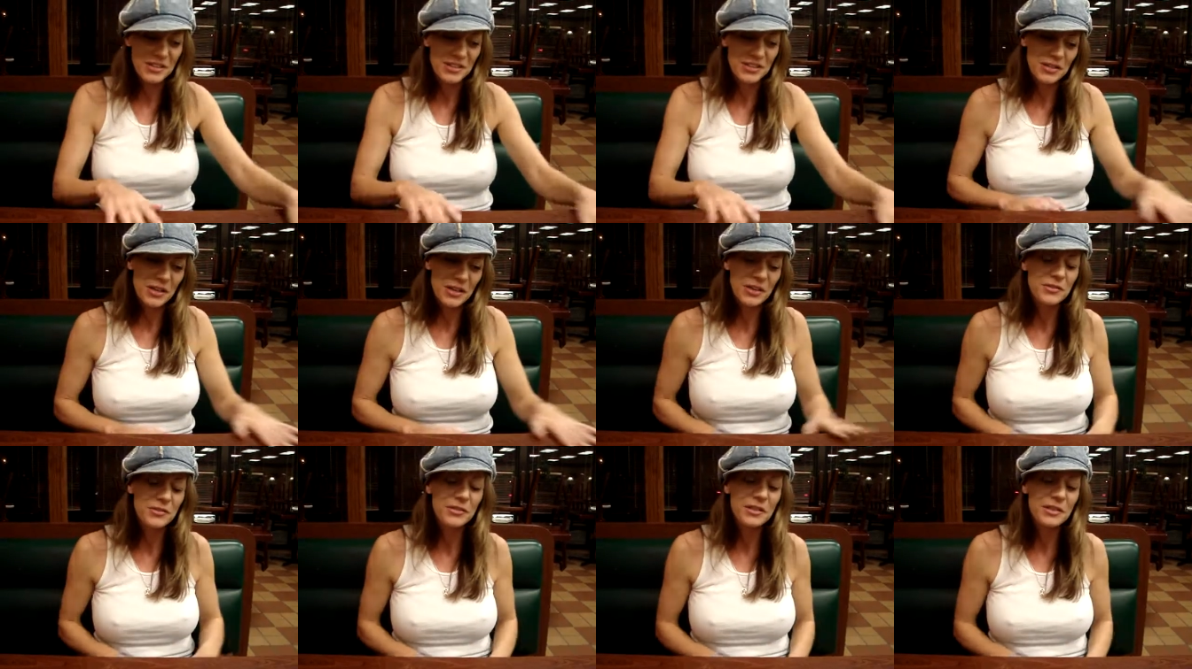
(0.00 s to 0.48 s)
So
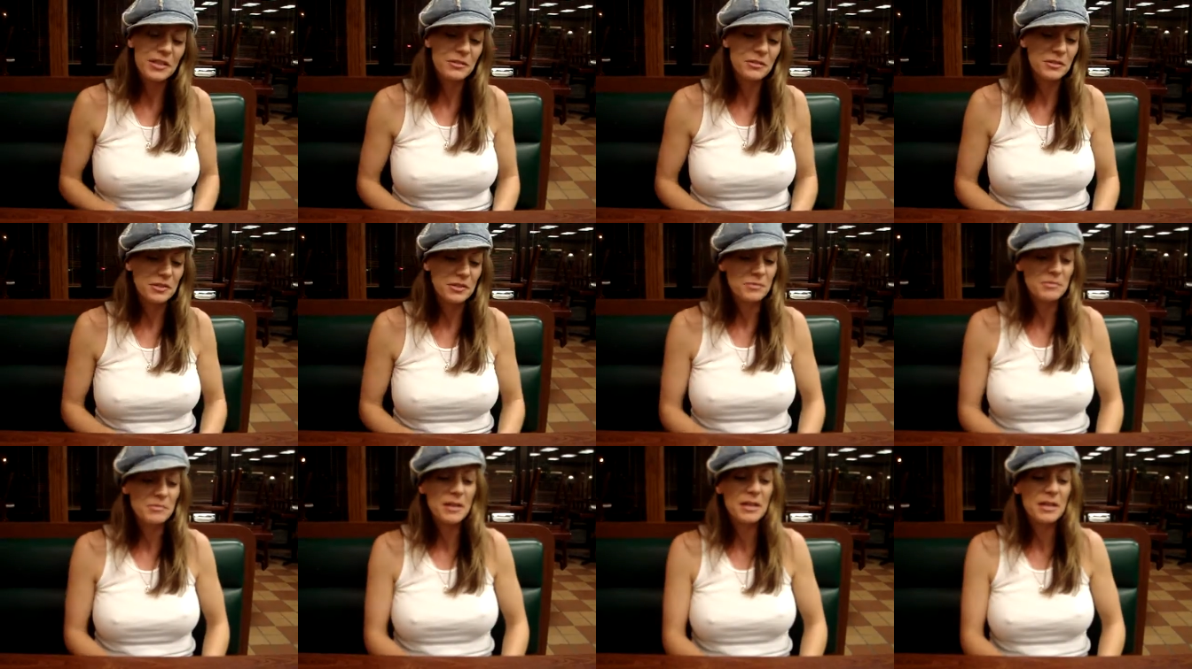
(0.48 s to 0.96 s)
I don't think it
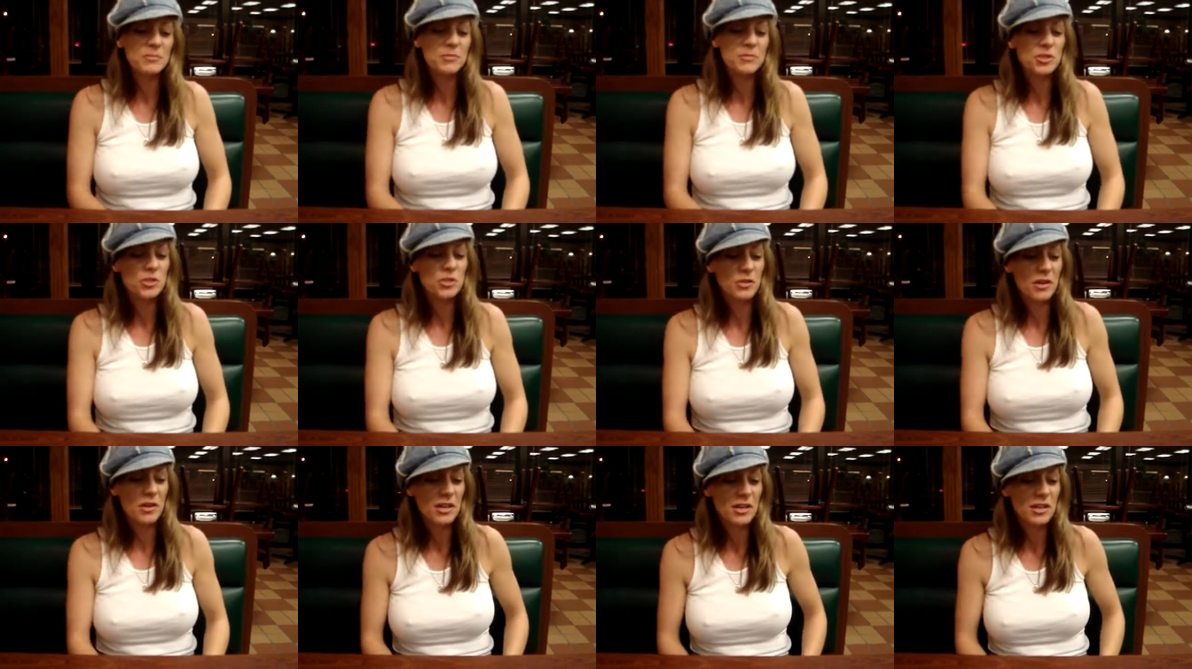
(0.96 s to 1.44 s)
would have made them
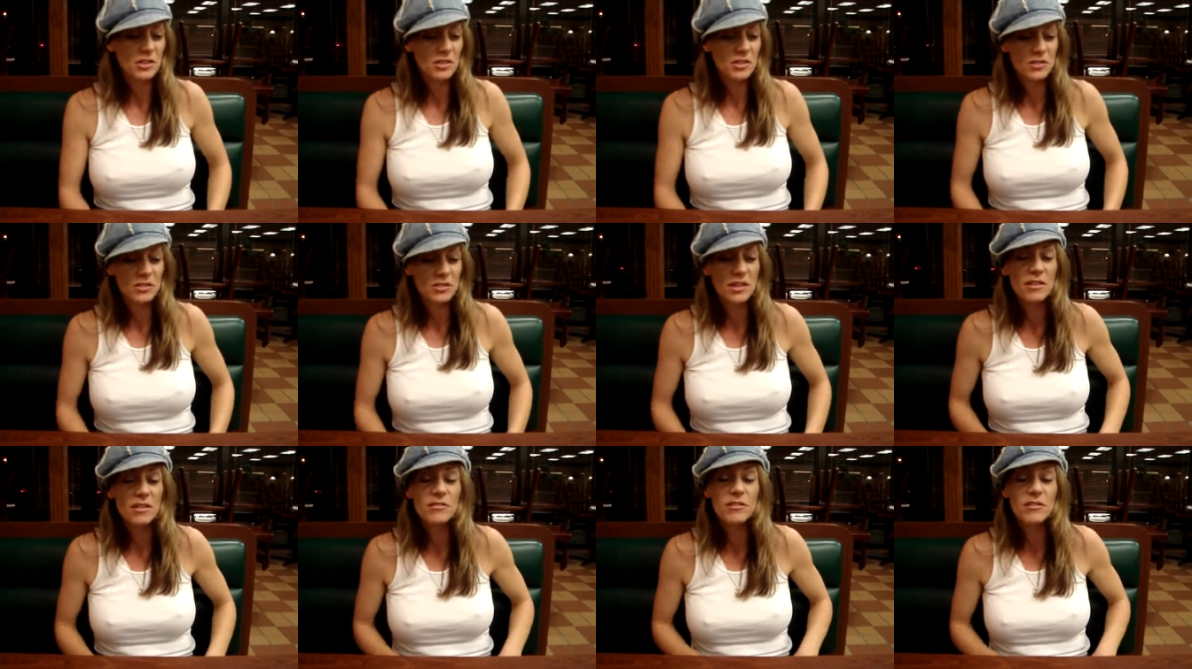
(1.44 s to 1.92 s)
stray to do
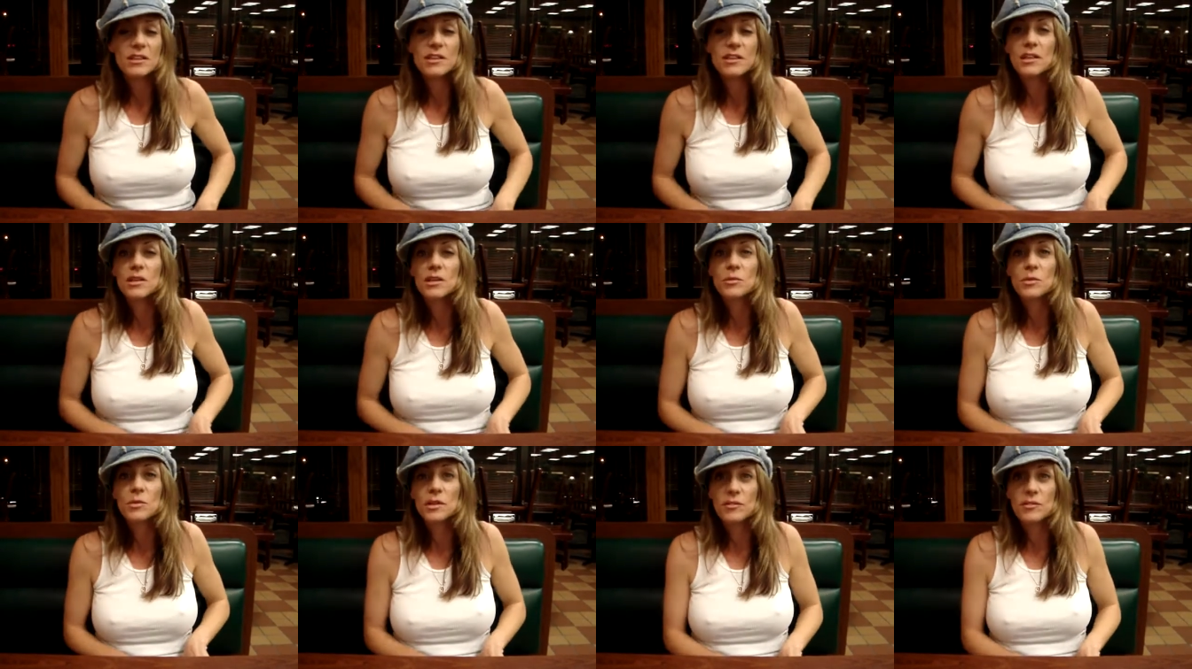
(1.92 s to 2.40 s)
it. I think
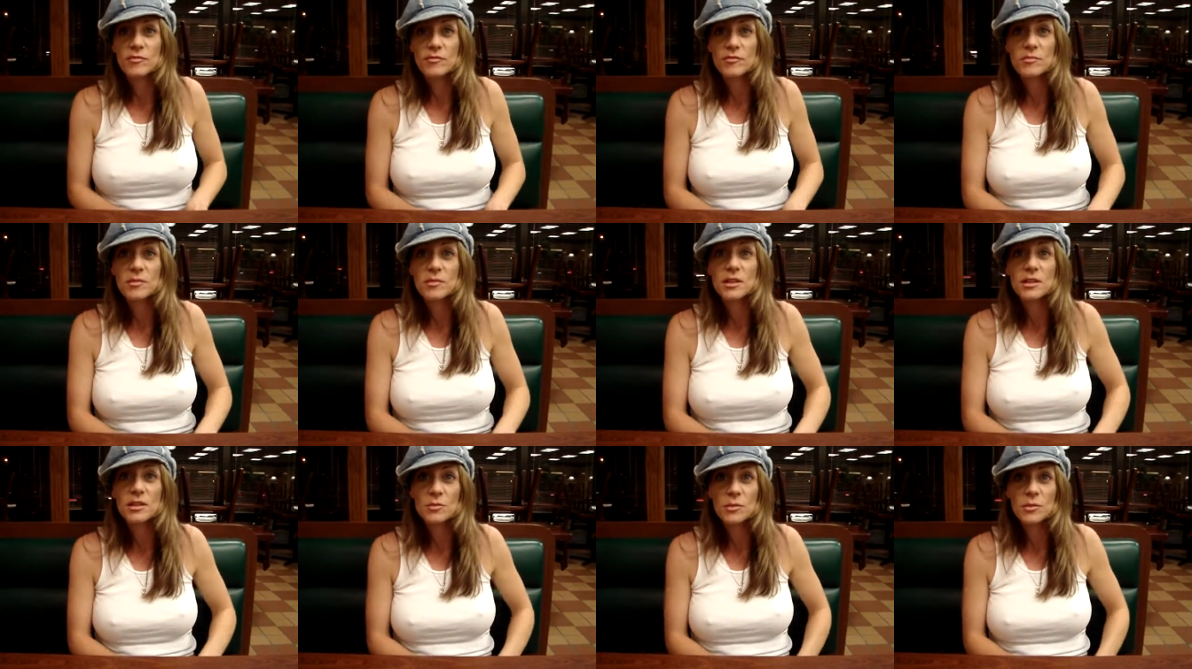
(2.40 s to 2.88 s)
that it
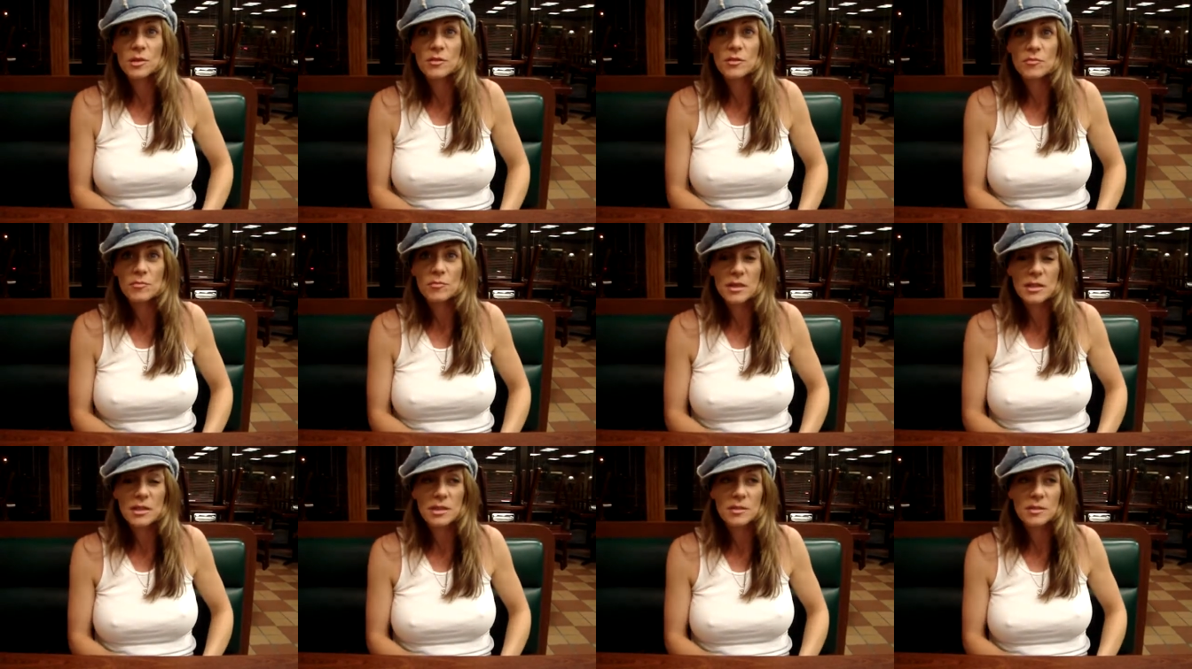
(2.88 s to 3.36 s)
would
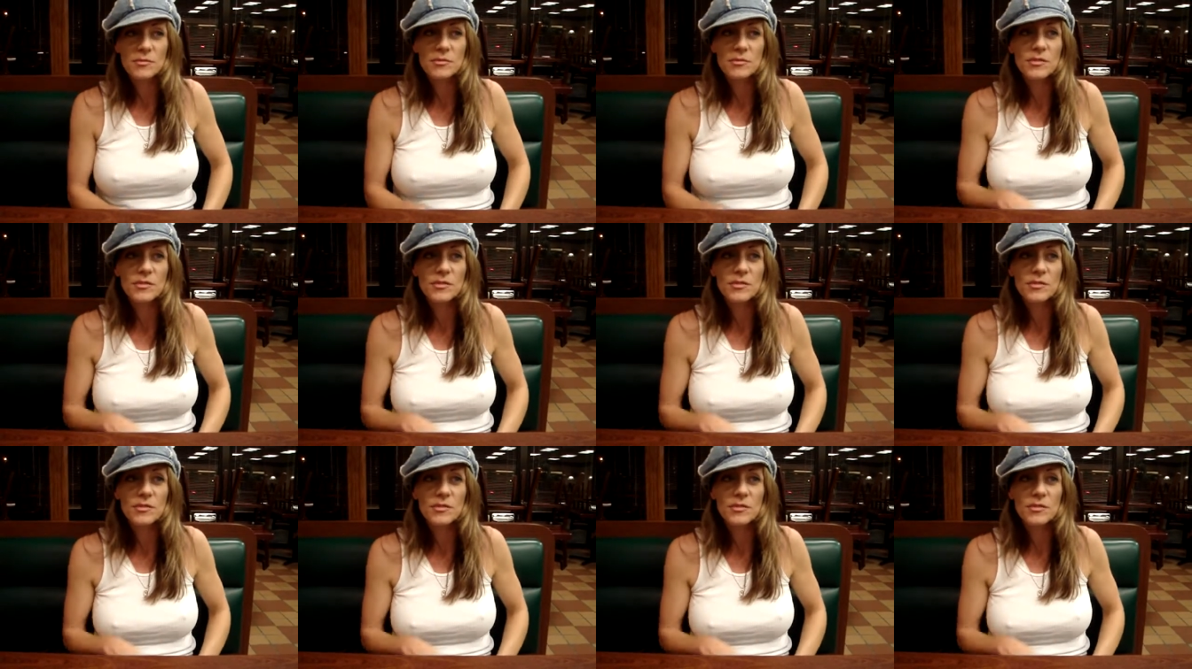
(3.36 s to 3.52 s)
have made them